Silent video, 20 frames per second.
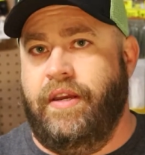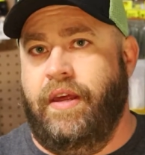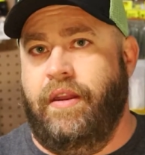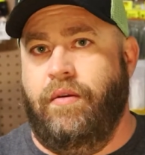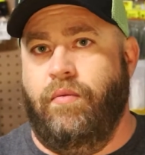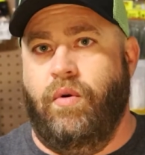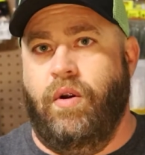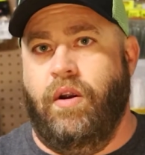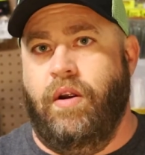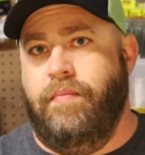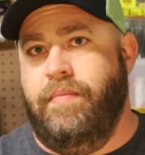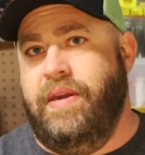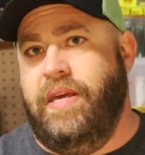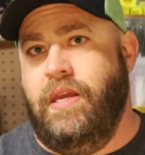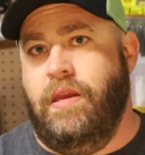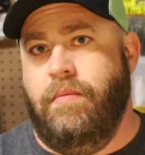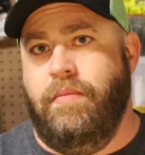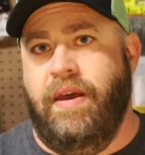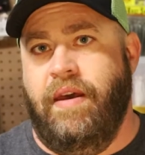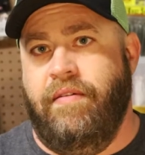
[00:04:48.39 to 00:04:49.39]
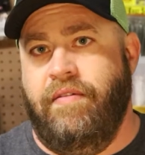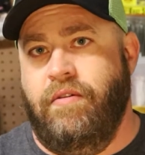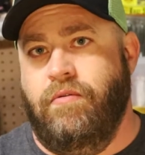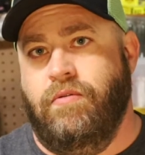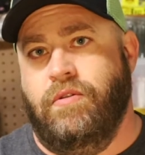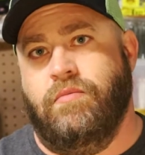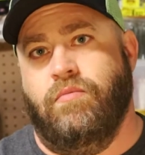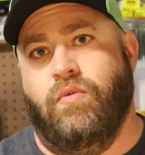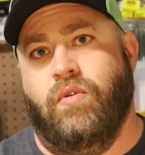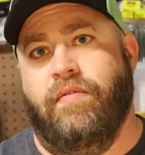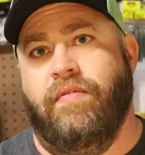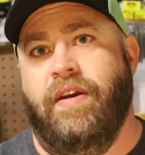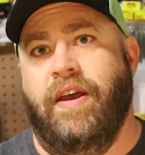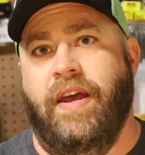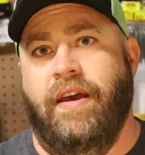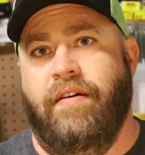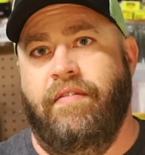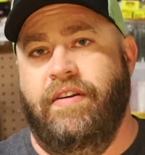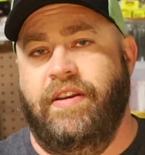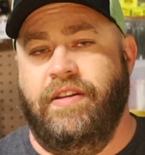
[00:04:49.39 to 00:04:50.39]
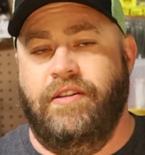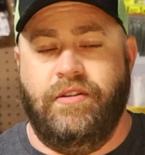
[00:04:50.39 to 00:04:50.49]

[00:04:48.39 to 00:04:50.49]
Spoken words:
and where a medium heavy was more of a heavy.